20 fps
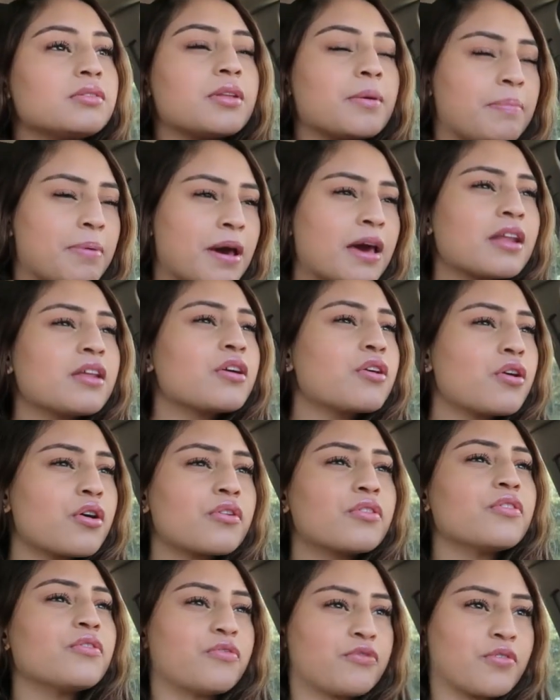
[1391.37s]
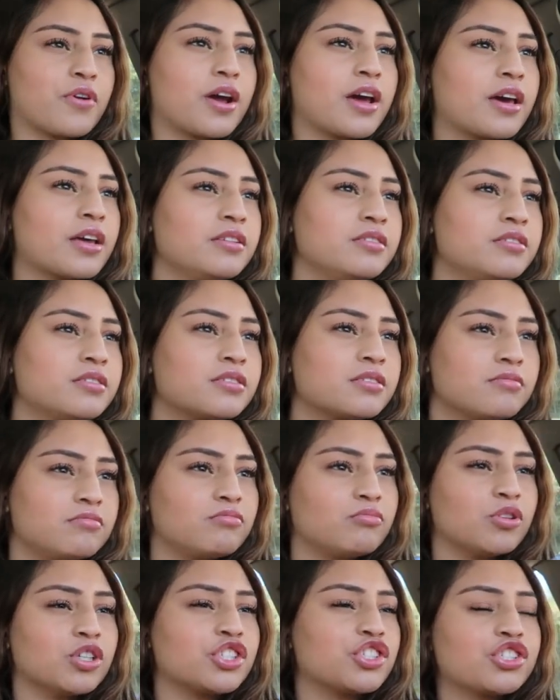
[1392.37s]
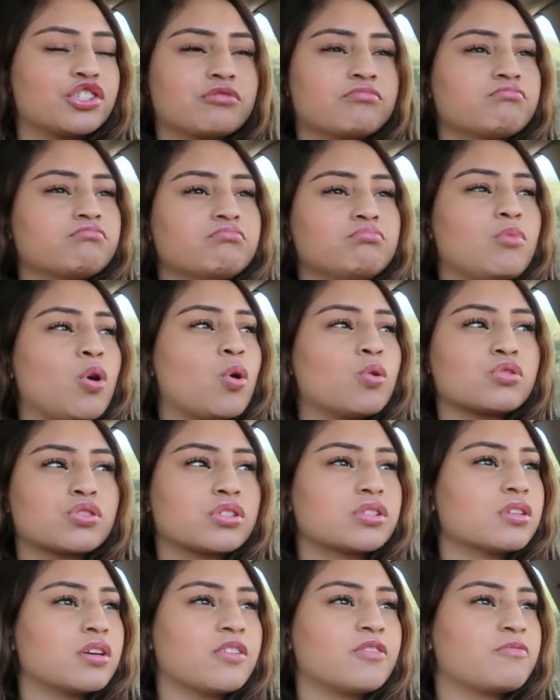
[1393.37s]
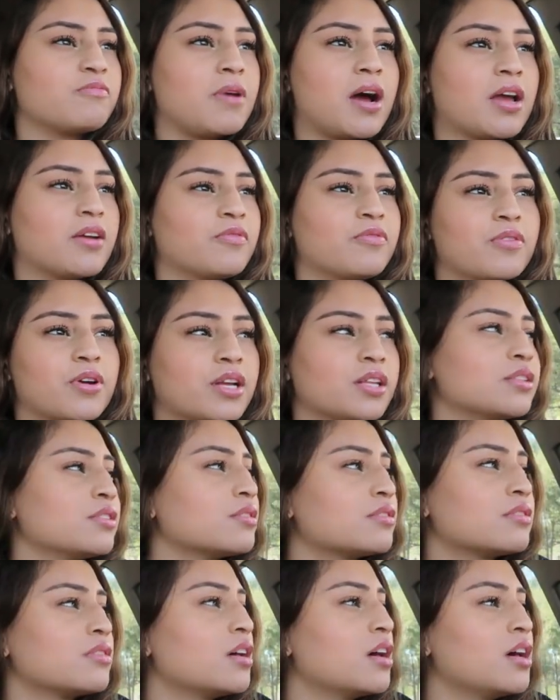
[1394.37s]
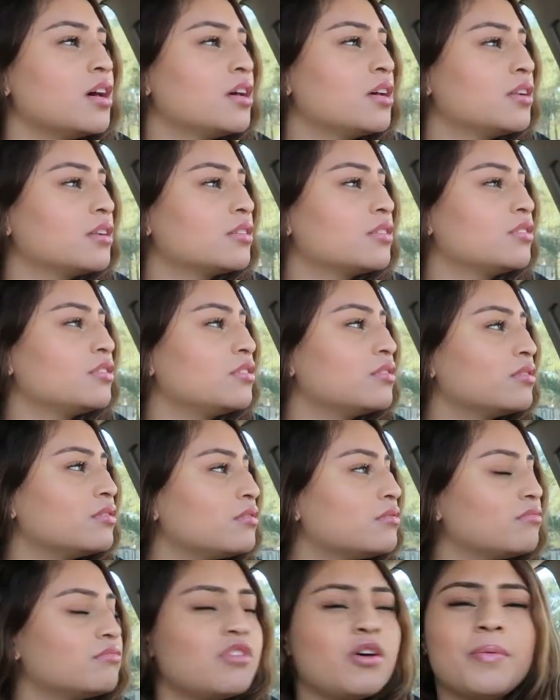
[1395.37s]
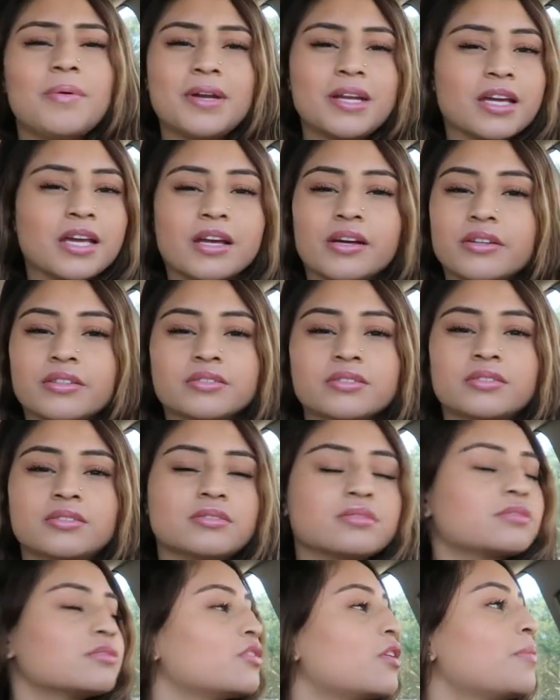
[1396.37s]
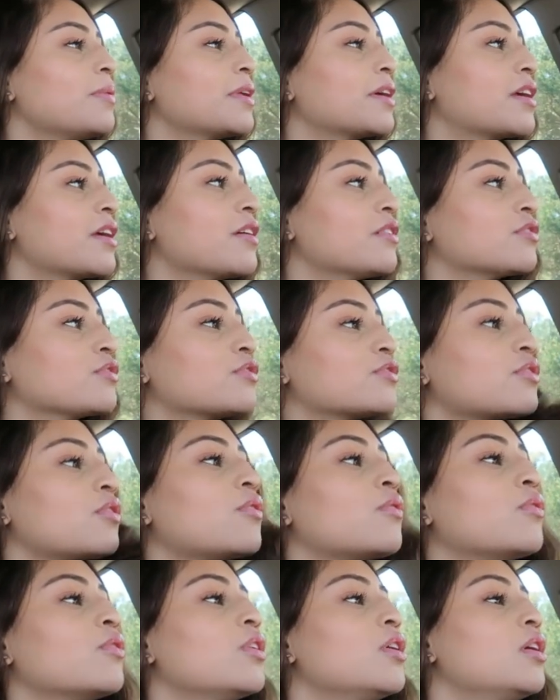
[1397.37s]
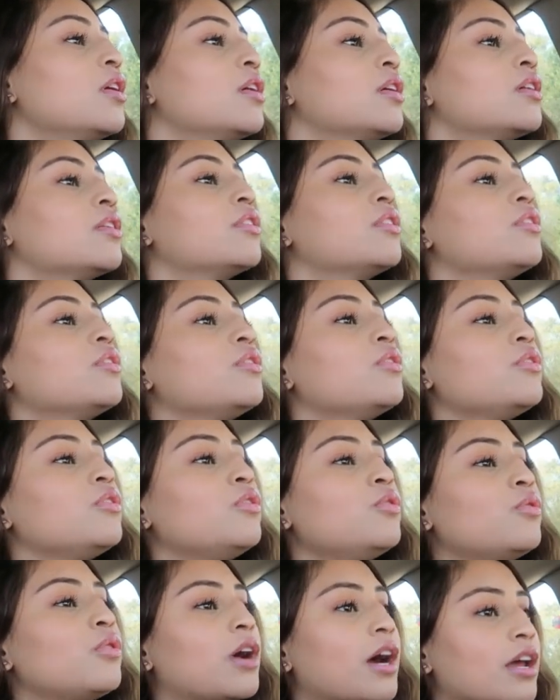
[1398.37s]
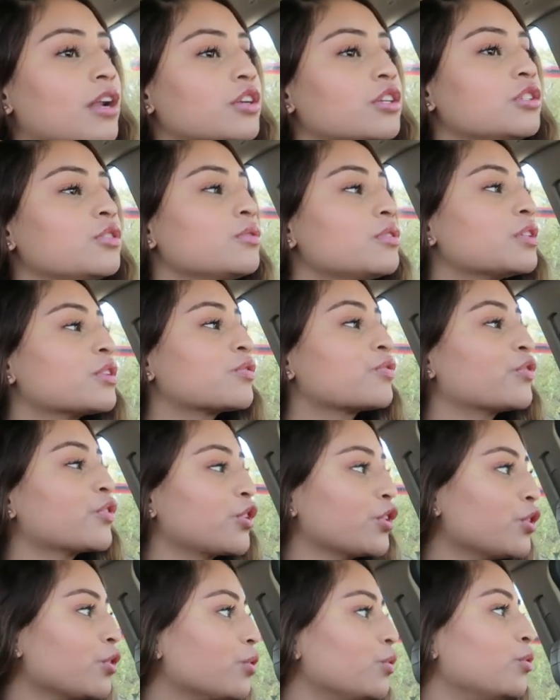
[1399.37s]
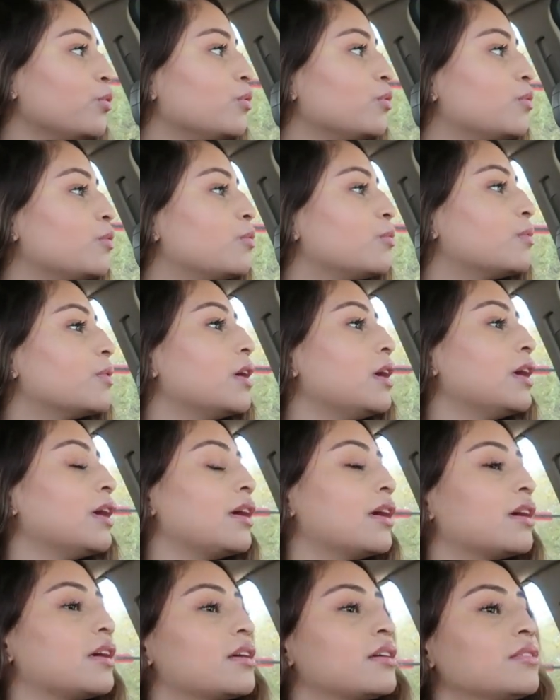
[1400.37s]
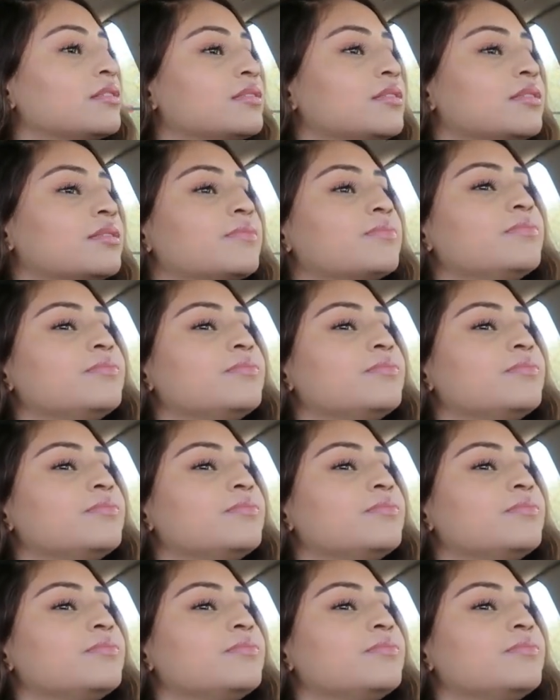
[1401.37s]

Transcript: depending on the friend, which most of my friends, nobody cares. So you gotta do this for you, and